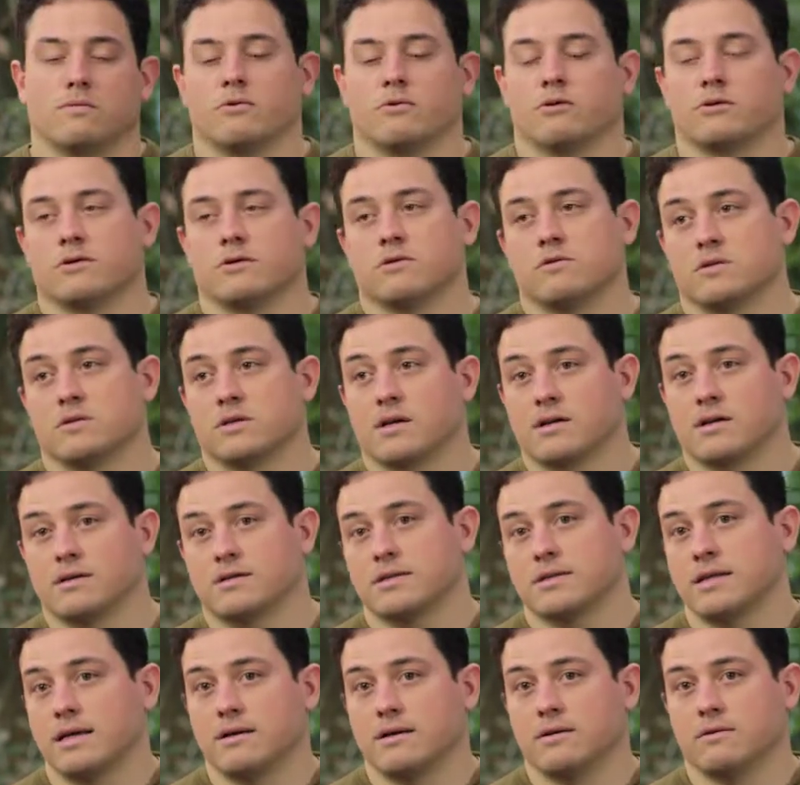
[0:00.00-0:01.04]
produce on a
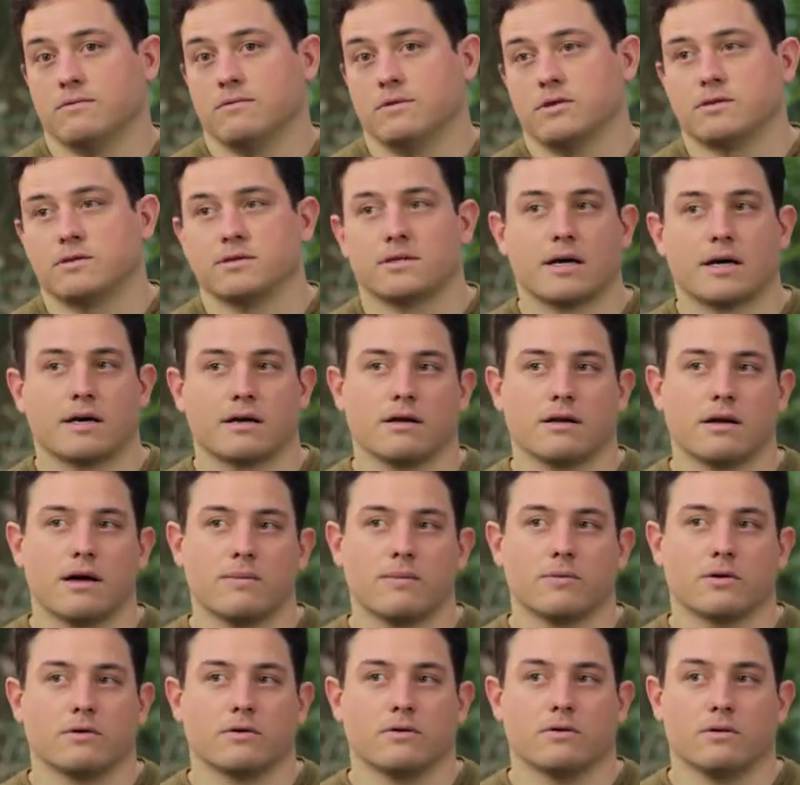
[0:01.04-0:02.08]
scale which is
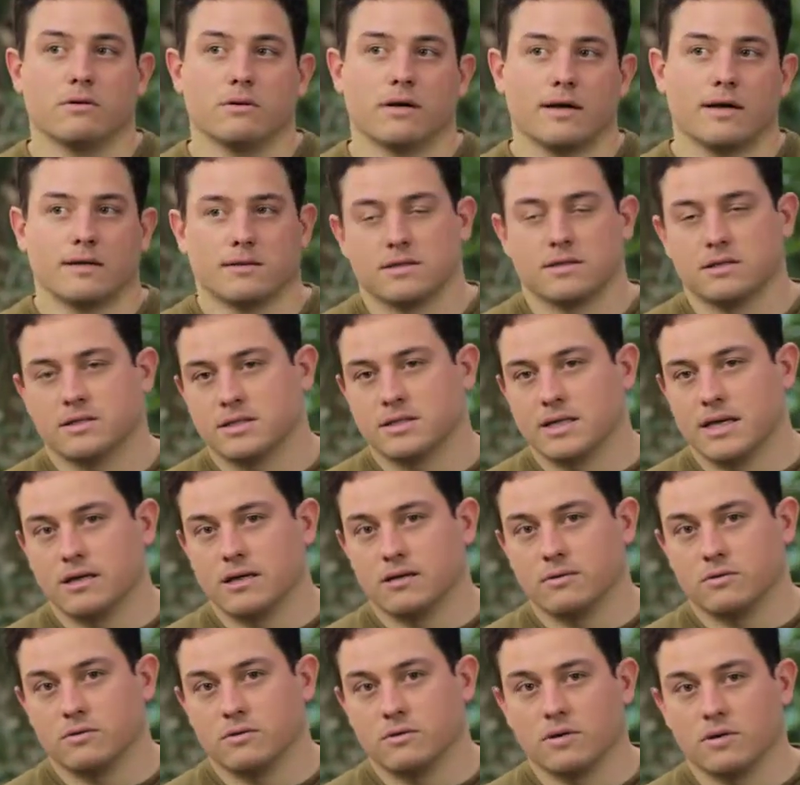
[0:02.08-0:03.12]
economical and
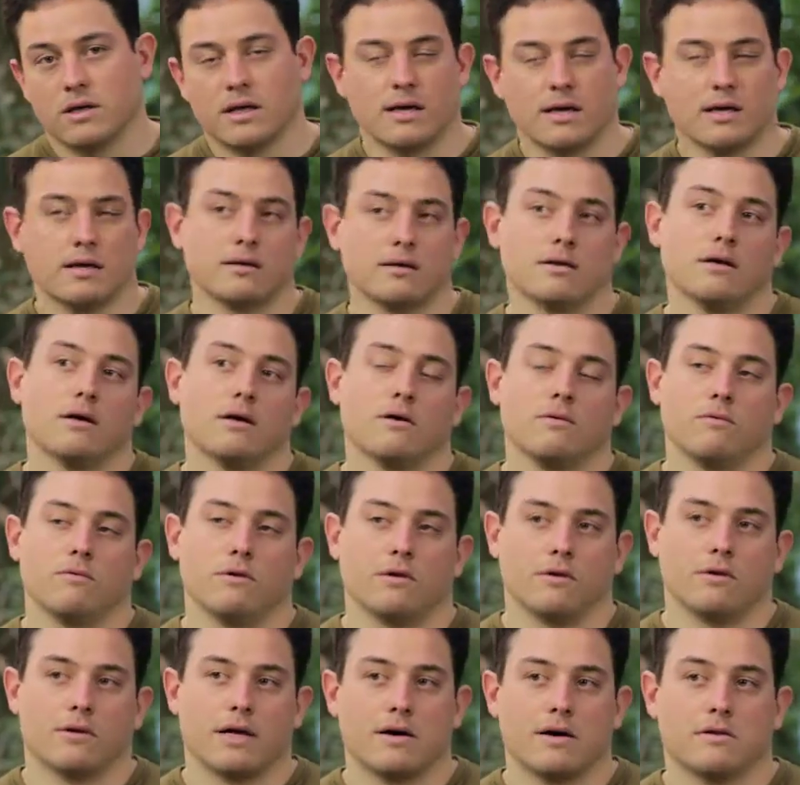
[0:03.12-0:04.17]
sustainable, and
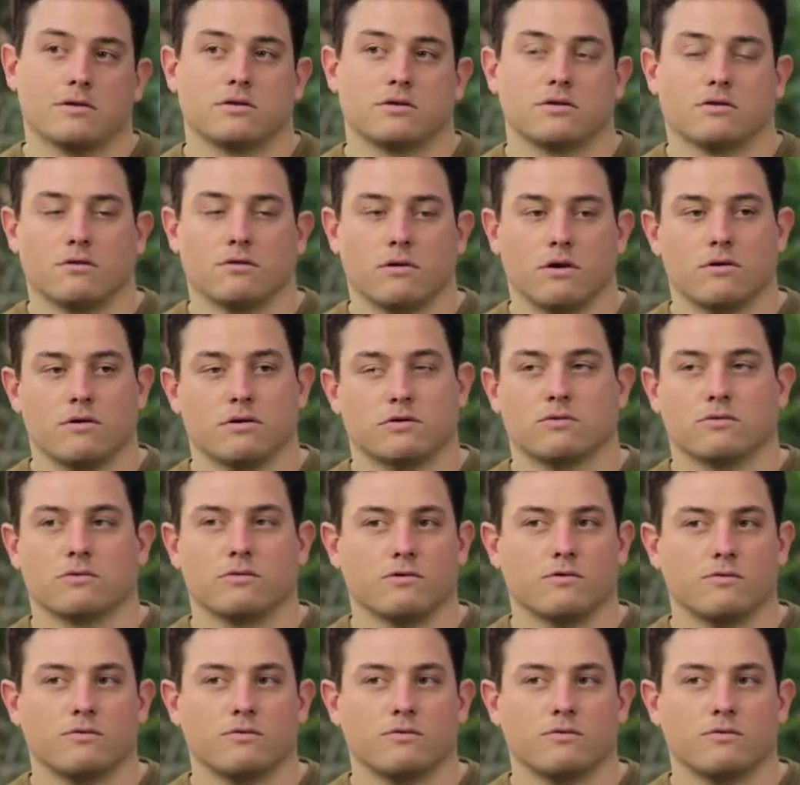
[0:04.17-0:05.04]
will allow us to grow as we move